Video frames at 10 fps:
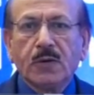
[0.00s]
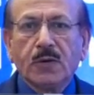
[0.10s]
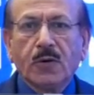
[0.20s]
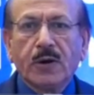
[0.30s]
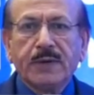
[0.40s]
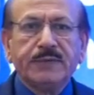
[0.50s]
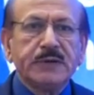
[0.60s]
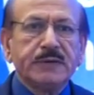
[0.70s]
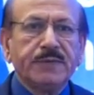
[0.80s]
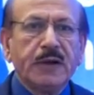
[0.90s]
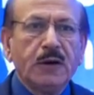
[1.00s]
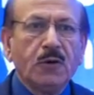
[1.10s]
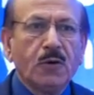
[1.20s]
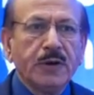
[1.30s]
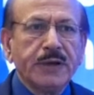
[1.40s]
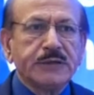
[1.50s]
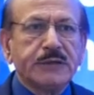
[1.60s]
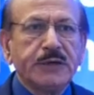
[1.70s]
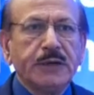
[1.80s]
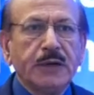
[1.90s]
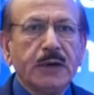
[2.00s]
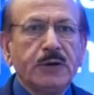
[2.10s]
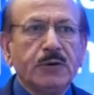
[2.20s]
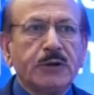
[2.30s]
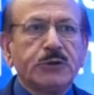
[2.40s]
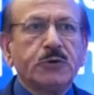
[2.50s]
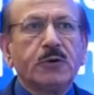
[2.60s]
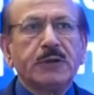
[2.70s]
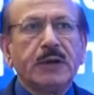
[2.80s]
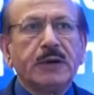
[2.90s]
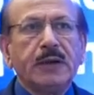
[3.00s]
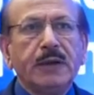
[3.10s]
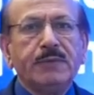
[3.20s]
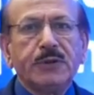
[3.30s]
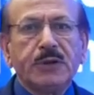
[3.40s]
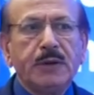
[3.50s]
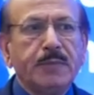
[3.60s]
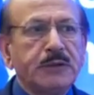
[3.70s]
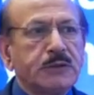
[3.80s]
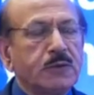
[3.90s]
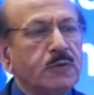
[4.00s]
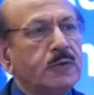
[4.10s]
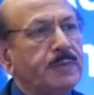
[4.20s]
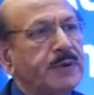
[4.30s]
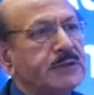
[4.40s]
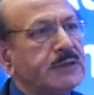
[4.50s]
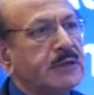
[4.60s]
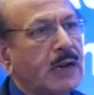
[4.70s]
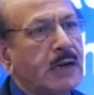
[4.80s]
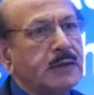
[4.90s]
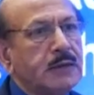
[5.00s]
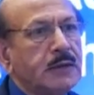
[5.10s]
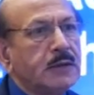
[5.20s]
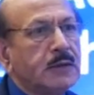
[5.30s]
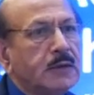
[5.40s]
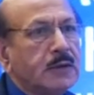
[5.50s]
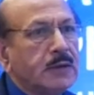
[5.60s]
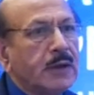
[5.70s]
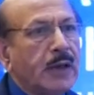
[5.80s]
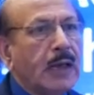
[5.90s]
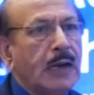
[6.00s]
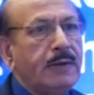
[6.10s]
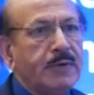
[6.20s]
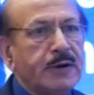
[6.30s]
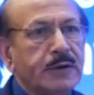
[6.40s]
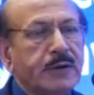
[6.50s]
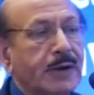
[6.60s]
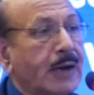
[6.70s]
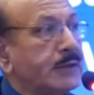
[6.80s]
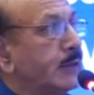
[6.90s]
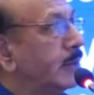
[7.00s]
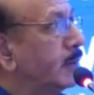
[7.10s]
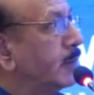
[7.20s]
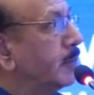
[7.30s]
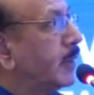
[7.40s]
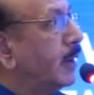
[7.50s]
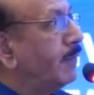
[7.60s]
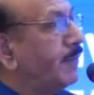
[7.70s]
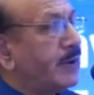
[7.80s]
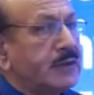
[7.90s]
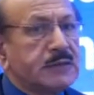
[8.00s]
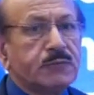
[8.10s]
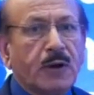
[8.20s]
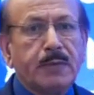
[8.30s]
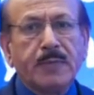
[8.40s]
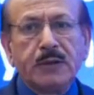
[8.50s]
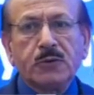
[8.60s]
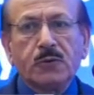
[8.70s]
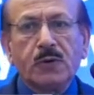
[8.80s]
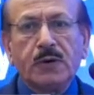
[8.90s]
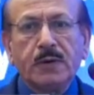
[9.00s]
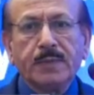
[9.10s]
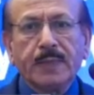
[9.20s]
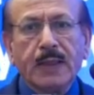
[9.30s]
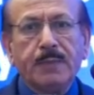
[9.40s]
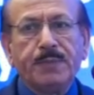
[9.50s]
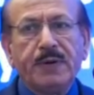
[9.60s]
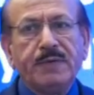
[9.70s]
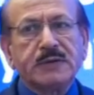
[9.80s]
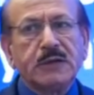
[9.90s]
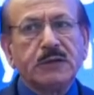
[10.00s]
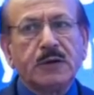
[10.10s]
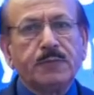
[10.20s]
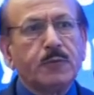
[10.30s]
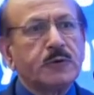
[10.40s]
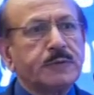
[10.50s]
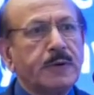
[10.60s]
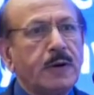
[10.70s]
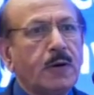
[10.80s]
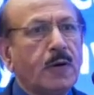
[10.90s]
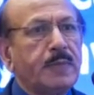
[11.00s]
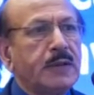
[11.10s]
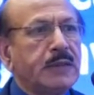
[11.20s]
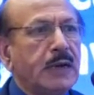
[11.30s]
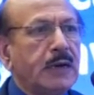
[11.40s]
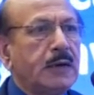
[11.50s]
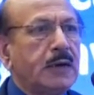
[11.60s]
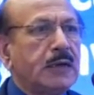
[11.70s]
Or if there's a very long history and you are sure that even 3 months ago the patient had elevated creatinine. But if it is 1 month old and previously the reports were normal, then it